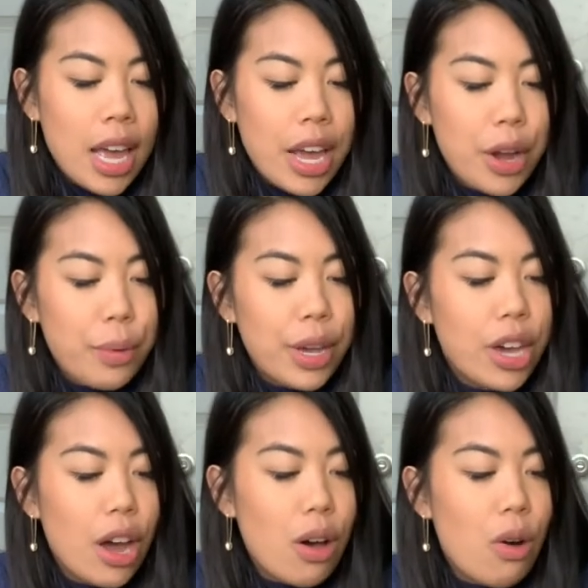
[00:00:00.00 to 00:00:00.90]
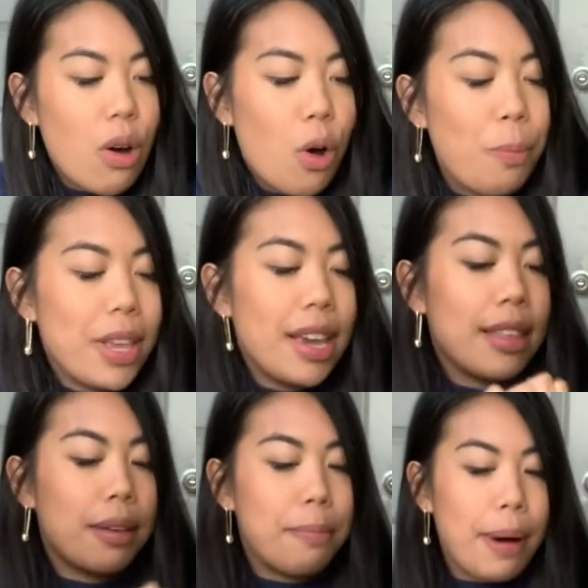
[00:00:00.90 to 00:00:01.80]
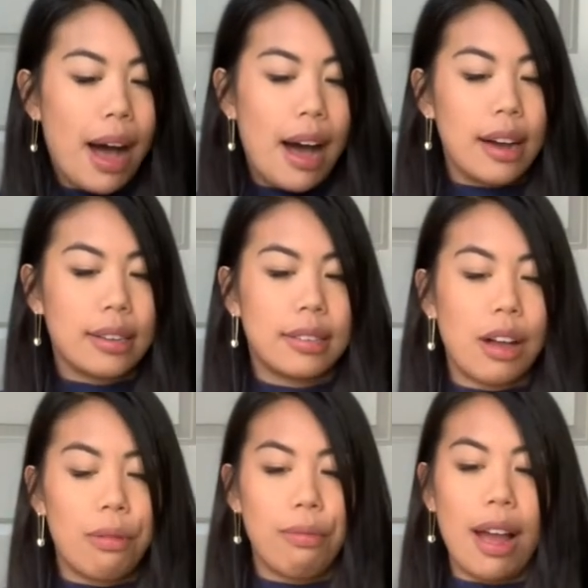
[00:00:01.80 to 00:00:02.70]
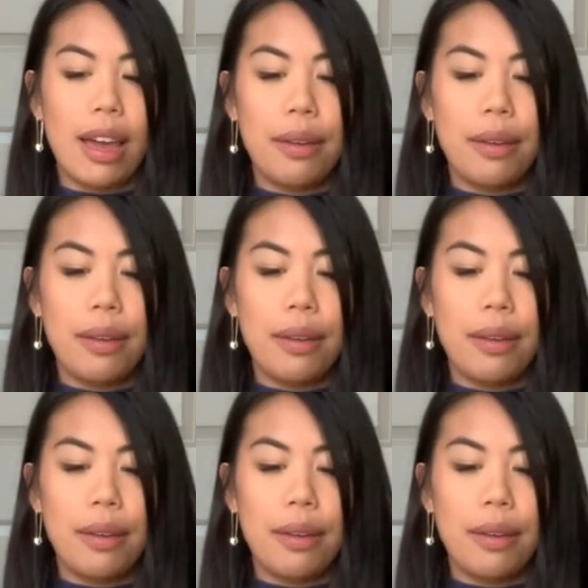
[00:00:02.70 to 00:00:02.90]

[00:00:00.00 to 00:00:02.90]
here we go, opening the box. All right.